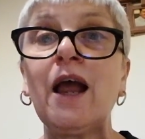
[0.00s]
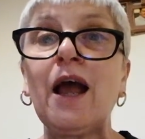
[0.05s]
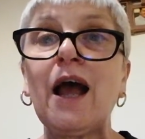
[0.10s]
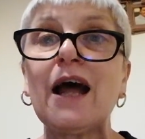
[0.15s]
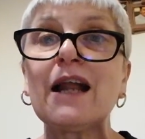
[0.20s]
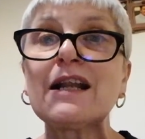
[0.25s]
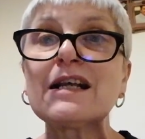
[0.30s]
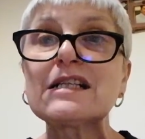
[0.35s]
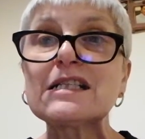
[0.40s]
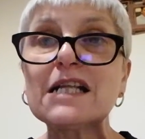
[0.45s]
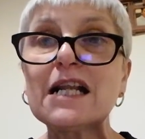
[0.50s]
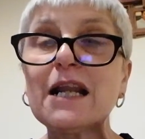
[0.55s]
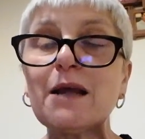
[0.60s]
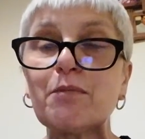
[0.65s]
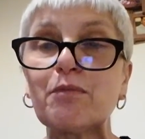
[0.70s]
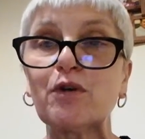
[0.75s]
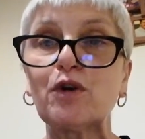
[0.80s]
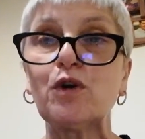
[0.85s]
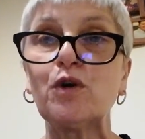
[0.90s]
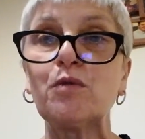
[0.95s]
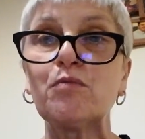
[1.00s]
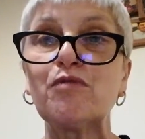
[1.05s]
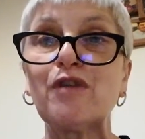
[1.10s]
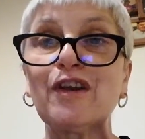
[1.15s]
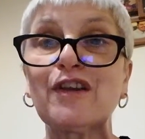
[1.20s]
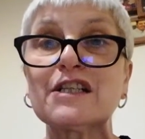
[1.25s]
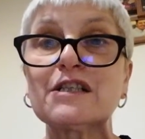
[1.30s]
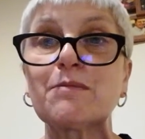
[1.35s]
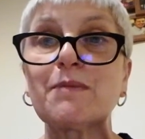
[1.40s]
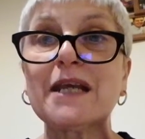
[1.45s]
And as the leprechaun
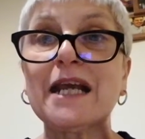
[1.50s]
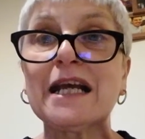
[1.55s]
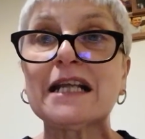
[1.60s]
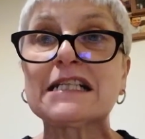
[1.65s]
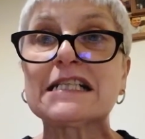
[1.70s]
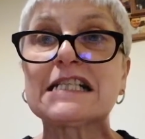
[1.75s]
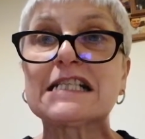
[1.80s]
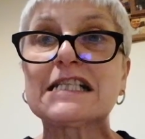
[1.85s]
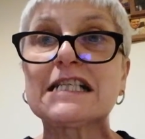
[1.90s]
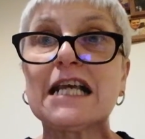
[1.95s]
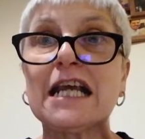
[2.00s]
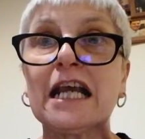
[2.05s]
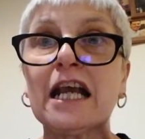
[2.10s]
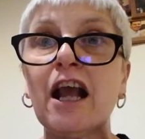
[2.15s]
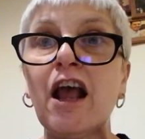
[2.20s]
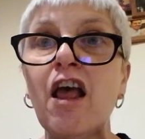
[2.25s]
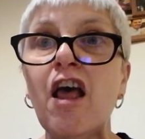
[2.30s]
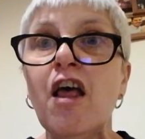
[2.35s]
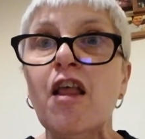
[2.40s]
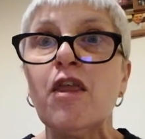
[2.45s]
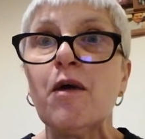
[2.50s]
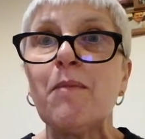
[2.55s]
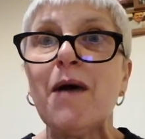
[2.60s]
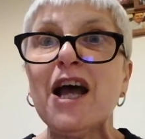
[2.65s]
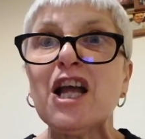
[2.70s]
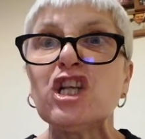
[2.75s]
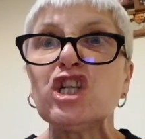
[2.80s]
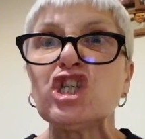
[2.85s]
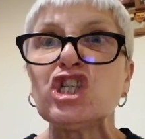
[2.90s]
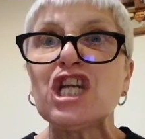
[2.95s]
brothers began to sing, the
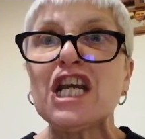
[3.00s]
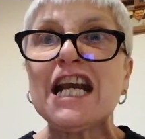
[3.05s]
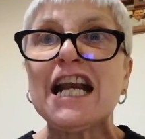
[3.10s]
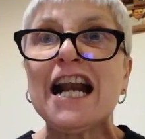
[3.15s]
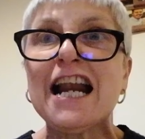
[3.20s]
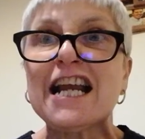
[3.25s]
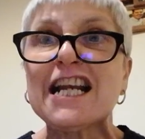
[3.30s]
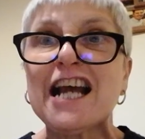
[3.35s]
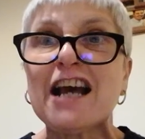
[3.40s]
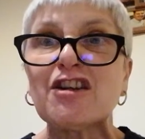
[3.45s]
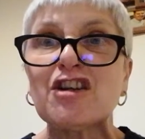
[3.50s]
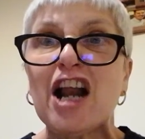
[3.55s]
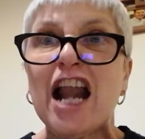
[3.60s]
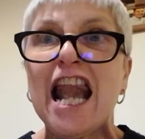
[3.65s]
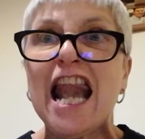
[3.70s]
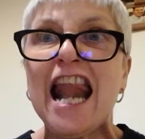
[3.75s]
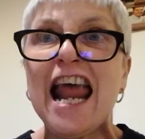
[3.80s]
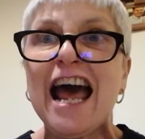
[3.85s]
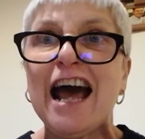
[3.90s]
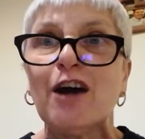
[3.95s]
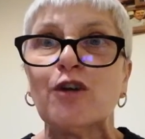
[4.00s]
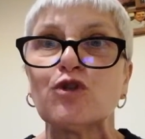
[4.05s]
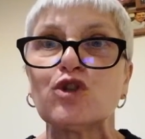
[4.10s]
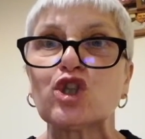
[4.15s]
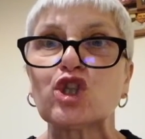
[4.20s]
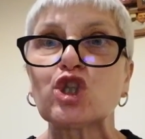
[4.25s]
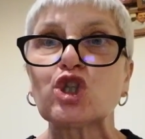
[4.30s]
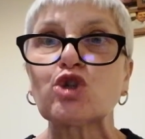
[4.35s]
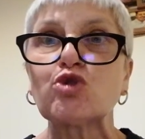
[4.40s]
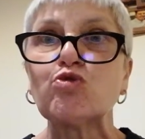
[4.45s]
Banshee let out a loud
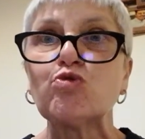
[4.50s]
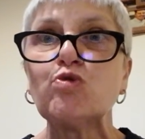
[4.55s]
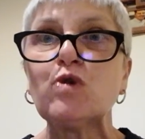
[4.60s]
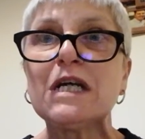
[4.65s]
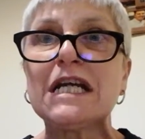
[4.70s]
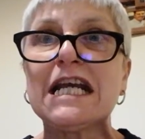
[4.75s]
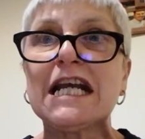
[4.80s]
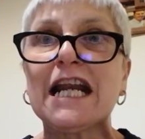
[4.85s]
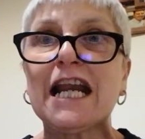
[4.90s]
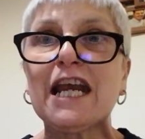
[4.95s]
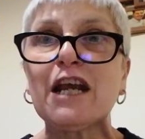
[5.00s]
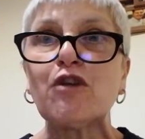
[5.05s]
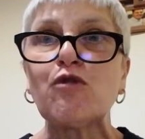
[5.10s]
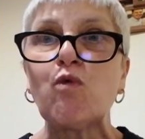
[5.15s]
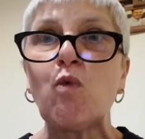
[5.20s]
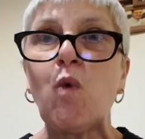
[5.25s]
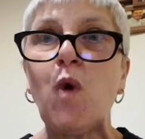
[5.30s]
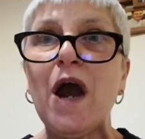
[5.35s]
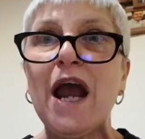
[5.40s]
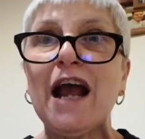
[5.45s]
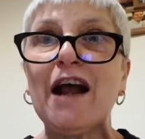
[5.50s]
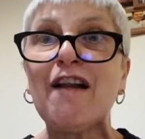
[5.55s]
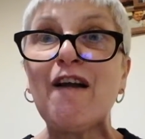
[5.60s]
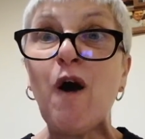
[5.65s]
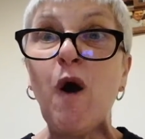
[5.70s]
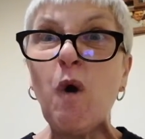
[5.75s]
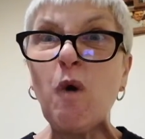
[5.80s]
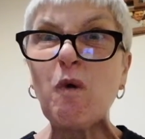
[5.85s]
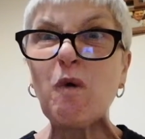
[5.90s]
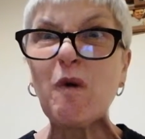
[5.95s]
squealing wail.
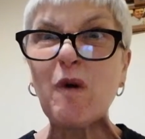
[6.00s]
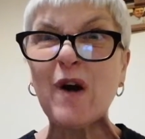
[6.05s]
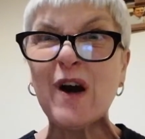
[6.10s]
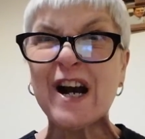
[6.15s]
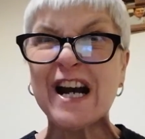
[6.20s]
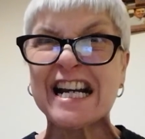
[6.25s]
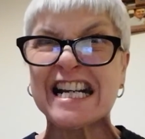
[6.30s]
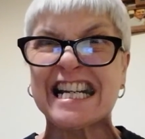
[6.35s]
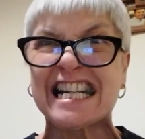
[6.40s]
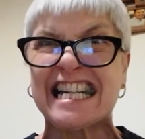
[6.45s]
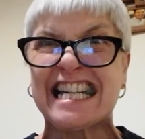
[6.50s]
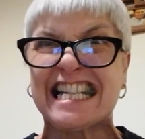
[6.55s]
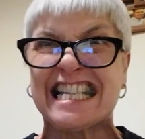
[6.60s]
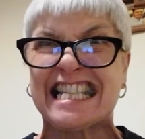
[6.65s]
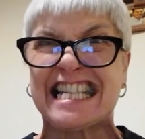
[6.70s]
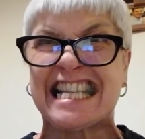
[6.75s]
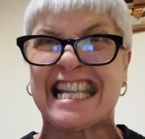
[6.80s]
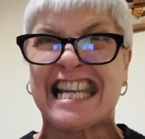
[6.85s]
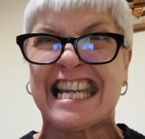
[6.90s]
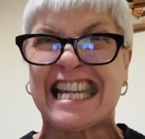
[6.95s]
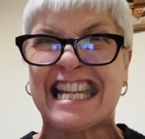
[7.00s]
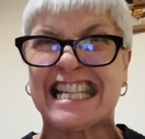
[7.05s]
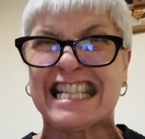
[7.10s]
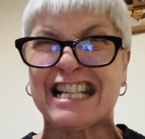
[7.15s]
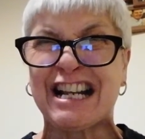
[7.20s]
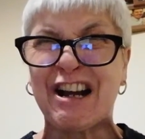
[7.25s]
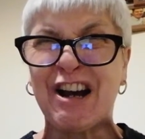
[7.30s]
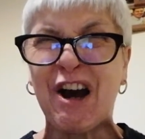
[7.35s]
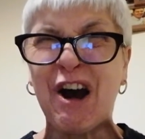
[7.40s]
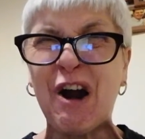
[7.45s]
"What is this
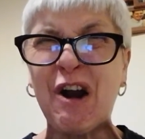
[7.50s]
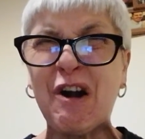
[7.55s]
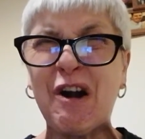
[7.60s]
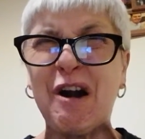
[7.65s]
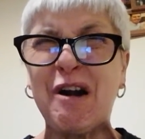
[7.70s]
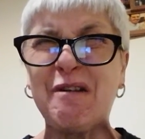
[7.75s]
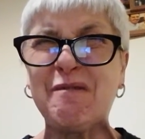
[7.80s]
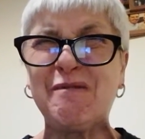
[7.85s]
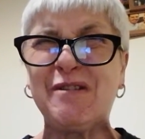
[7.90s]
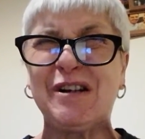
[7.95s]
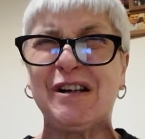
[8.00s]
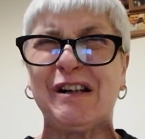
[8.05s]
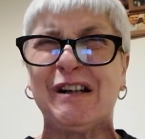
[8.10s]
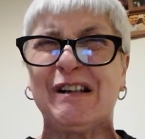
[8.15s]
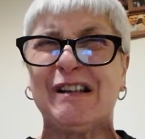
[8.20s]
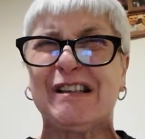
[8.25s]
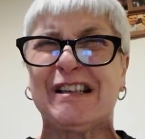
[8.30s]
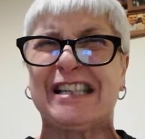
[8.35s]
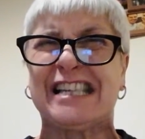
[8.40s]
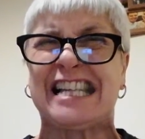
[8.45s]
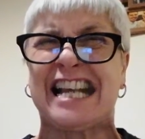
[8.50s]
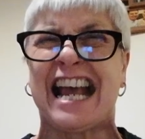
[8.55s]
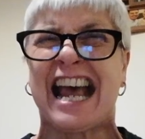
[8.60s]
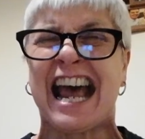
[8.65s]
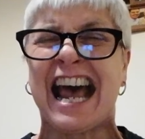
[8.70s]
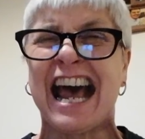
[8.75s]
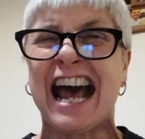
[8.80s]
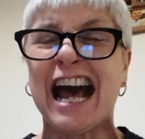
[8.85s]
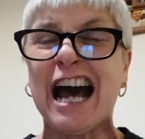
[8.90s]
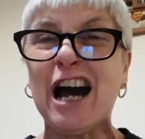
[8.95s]
horrible
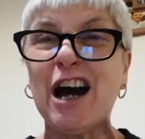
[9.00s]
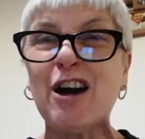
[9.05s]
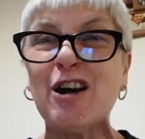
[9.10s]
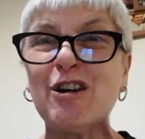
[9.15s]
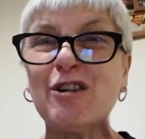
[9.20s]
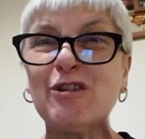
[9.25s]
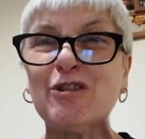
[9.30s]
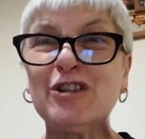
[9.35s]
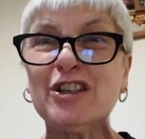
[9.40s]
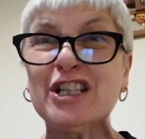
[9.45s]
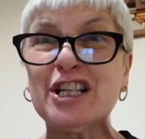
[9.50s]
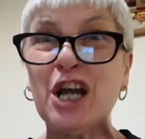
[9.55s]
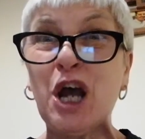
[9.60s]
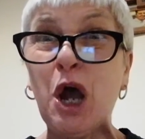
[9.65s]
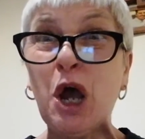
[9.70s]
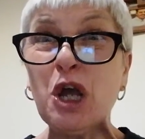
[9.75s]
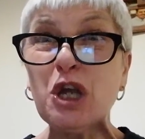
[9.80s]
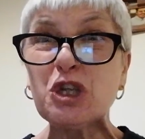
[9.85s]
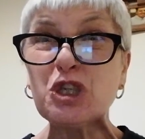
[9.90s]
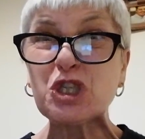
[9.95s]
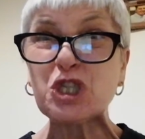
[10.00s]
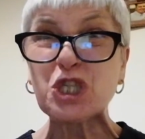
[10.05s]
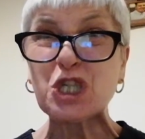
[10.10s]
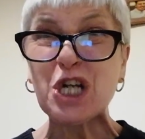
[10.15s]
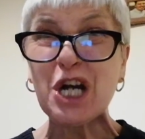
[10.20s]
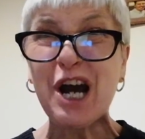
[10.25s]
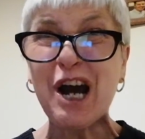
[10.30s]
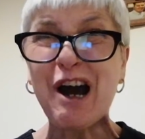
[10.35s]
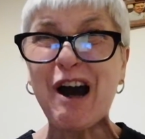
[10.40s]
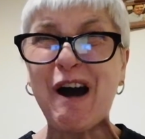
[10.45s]
sound?
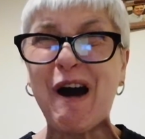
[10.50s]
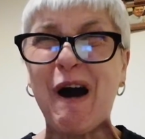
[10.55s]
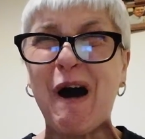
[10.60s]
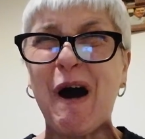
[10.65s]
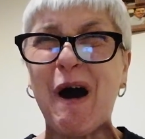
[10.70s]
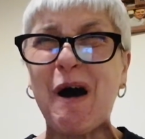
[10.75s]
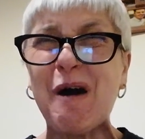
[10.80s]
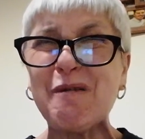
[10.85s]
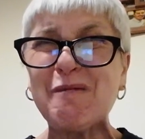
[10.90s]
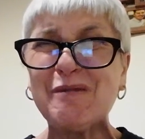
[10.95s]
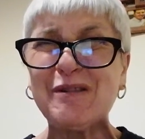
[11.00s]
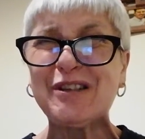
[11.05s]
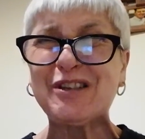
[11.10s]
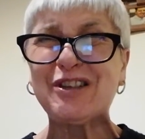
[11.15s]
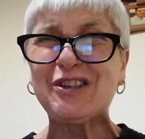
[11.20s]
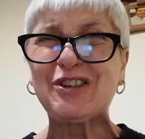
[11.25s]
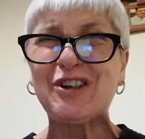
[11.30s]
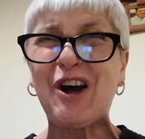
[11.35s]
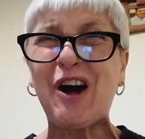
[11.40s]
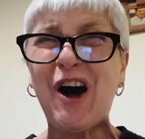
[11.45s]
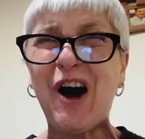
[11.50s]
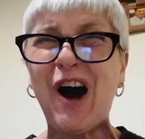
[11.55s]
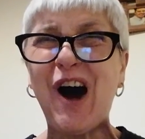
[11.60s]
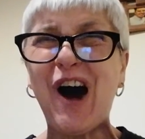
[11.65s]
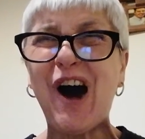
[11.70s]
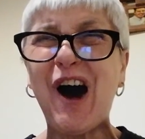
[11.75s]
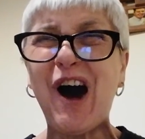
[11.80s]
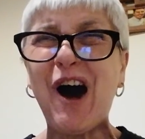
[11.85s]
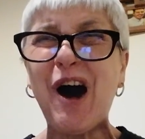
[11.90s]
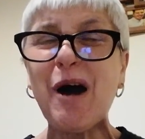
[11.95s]
Stop!
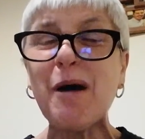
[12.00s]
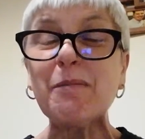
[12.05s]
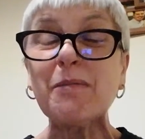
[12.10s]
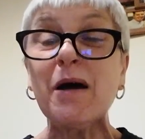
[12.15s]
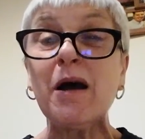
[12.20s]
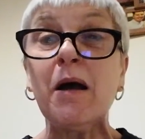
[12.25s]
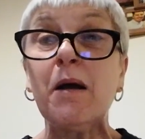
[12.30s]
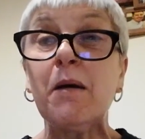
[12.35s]
Stop!"